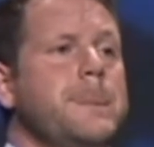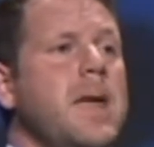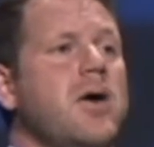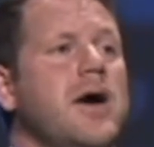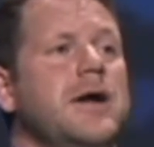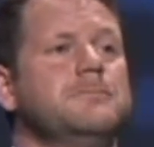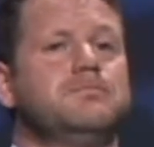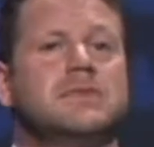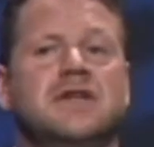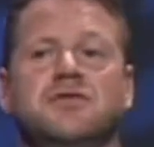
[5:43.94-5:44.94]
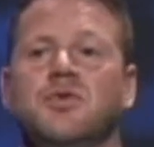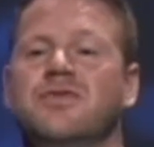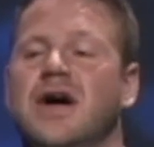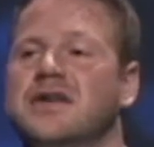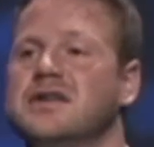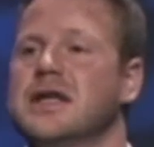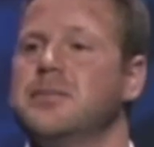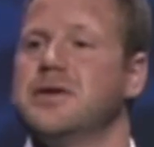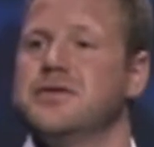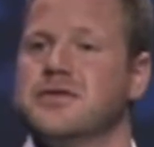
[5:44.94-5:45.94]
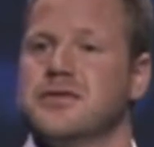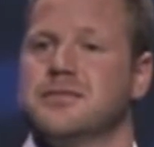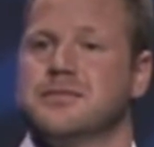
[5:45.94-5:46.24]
All right, let's move on to lipids.